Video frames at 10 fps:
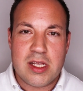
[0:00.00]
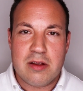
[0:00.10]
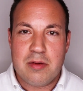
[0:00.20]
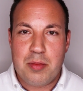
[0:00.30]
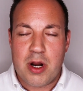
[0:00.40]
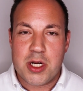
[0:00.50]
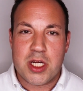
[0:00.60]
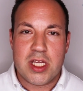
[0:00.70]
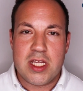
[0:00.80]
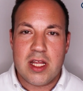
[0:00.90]
It's
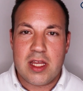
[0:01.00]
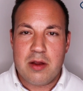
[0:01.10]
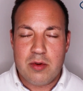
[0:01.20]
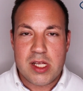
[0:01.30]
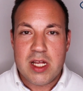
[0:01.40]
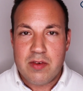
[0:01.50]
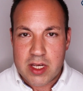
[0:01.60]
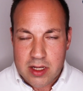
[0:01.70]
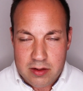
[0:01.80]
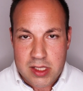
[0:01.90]
partially that they're
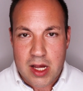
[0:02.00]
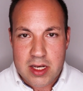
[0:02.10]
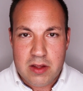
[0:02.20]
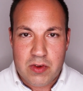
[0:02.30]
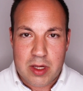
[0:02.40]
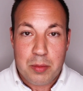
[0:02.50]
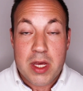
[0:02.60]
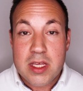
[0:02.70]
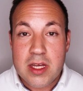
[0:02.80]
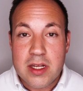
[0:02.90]
receiving scientific
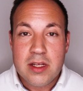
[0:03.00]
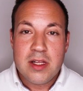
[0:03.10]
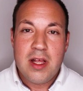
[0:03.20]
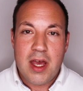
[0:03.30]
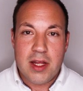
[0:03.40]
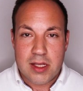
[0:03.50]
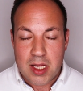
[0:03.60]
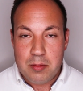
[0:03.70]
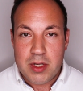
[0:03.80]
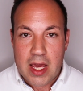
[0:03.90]
opinion and
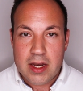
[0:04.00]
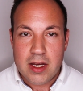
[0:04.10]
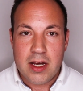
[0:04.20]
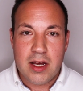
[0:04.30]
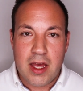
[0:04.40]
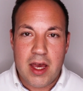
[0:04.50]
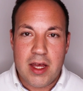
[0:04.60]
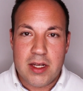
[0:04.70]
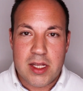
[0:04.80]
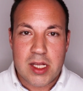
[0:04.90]
some data
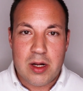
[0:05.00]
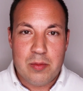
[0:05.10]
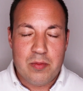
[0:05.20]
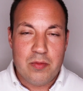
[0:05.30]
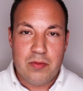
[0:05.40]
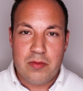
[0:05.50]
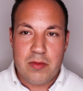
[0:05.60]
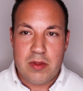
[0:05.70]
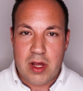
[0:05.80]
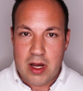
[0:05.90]
and some
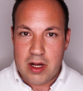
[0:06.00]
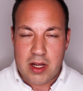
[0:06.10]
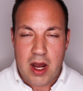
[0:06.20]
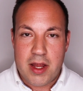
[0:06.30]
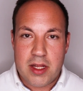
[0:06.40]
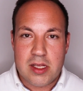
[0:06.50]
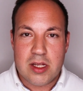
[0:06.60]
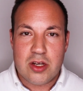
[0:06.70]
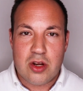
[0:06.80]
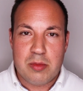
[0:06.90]
guidance
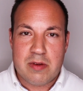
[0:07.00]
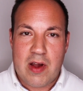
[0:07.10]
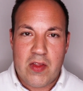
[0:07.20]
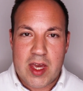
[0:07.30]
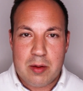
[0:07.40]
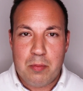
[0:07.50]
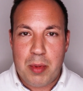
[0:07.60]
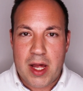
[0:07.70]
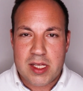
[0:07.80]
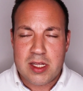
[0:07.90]
in terms of how they can
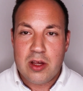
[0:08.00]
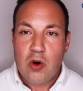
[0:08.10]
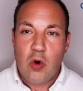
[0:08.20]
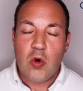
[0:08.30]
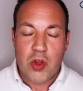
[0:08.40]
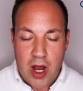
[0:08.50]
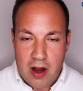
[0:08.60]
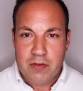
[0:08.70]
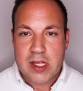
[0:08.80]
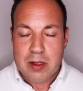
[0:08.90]
best hold
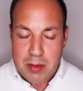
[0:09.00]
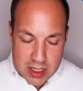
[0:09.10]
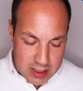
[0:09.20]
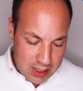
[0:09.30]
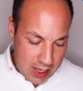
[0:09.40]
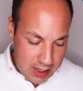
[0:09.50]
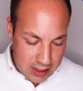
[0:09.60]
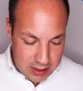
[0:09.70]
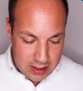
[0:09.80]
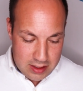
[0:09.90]
office and maintain
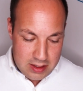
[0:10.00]
it.